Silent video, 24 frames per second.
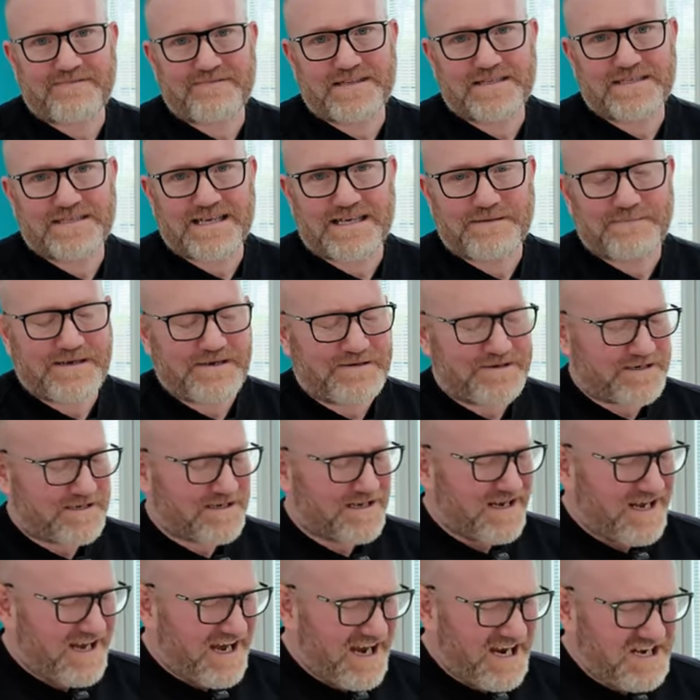have to say about it.
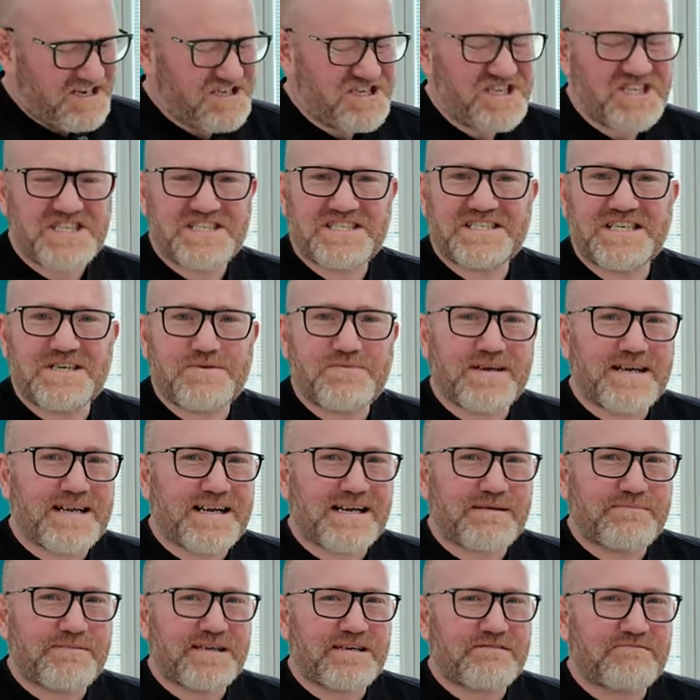And just do a
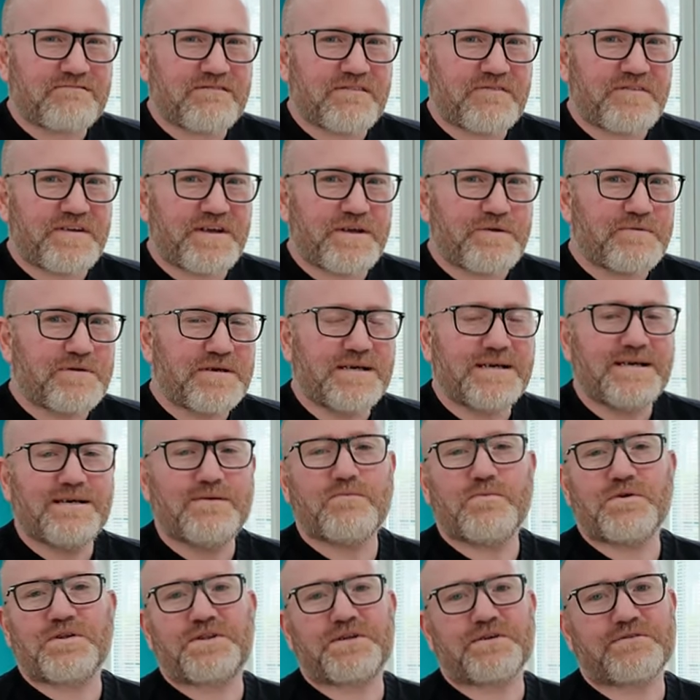little bit of a review
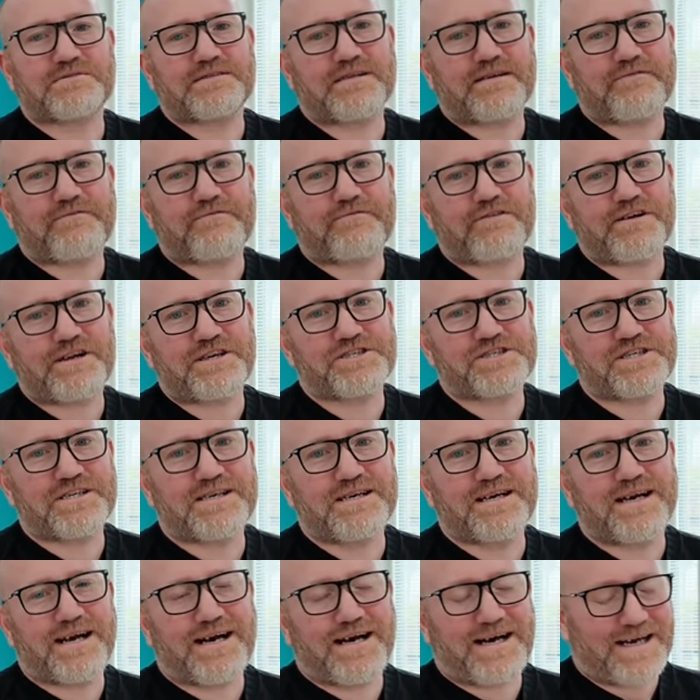with those fresh
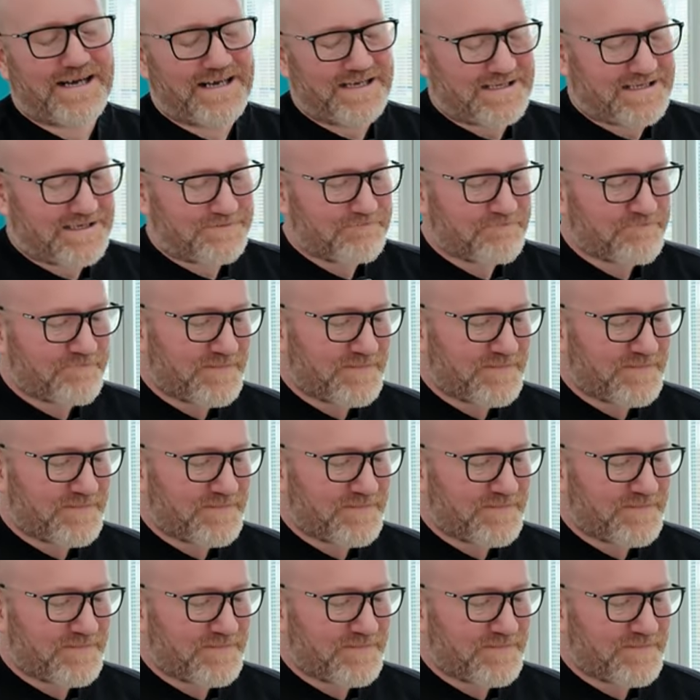eyes.